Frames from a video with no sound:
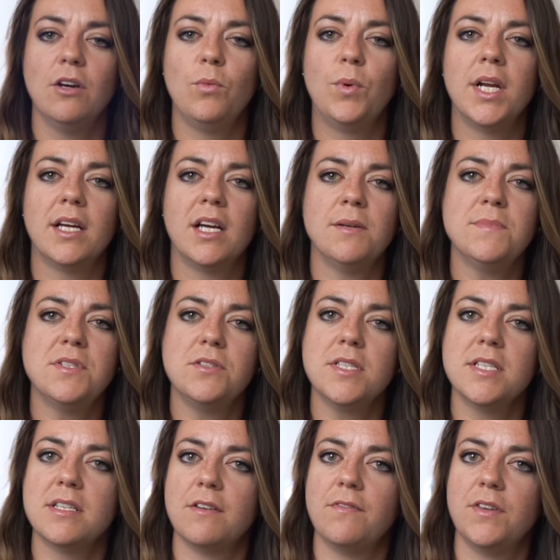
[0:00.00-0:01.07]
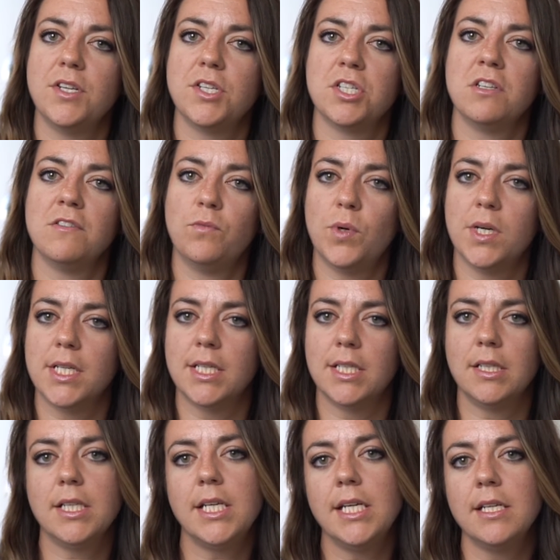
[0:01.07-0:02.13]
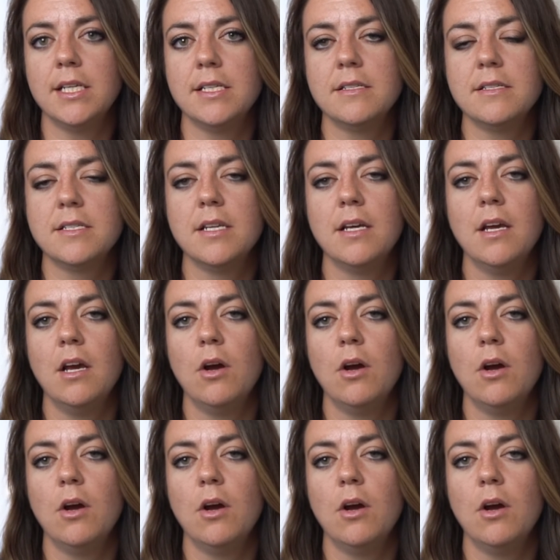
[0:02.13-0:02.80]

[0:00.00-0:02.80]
When it comes to the definition of what a lien is